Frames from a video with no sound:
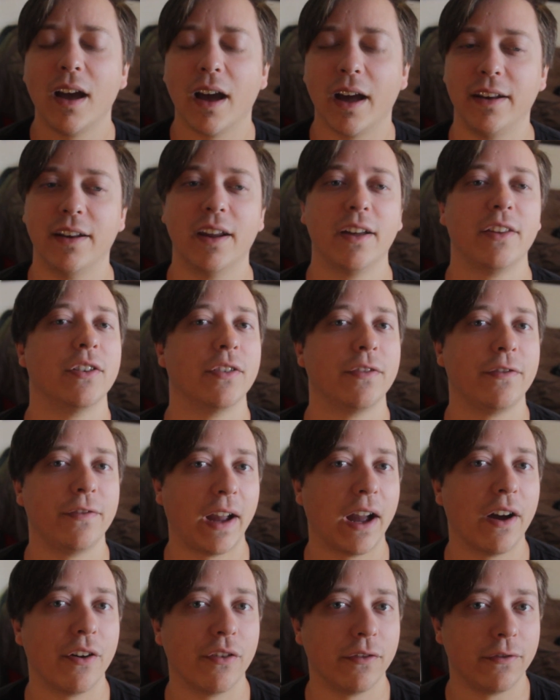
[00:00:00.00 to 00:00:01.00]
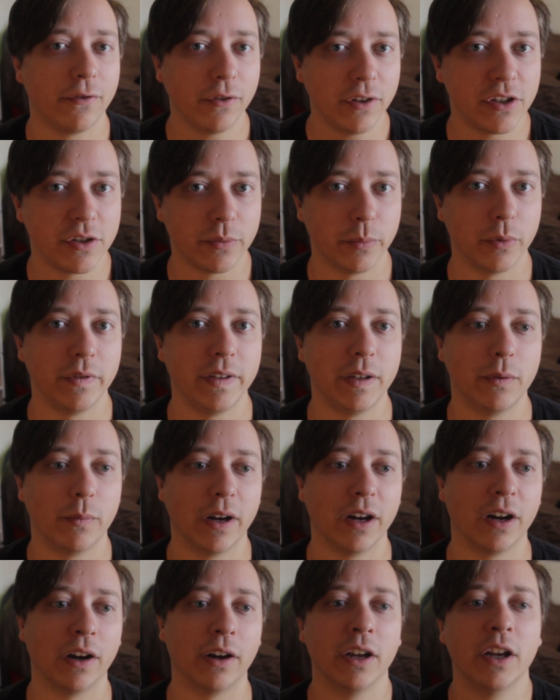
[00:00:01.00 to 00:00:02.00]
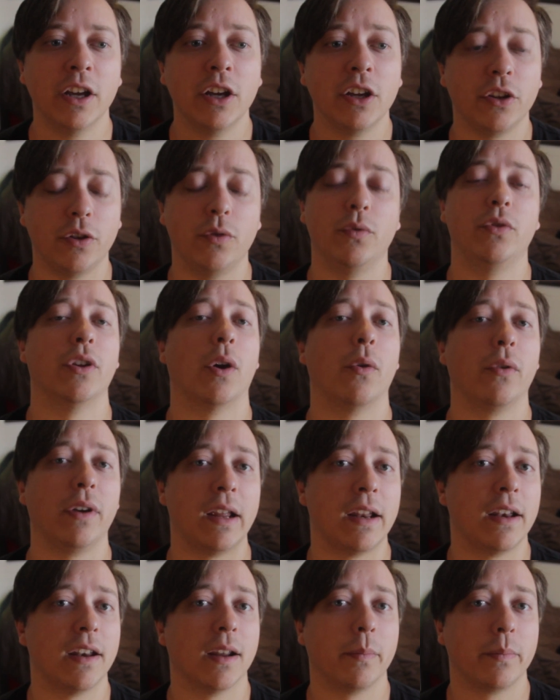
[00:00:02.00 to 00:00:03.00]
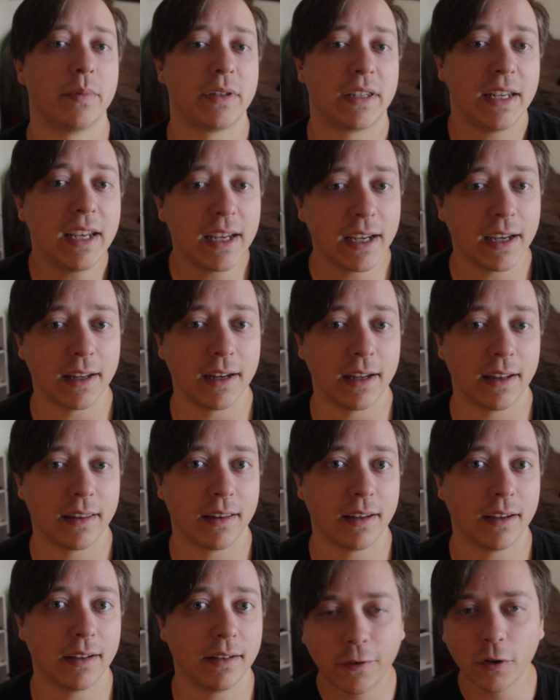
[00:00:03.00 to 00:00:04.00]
another found footage movie where you don't end up seeing anything.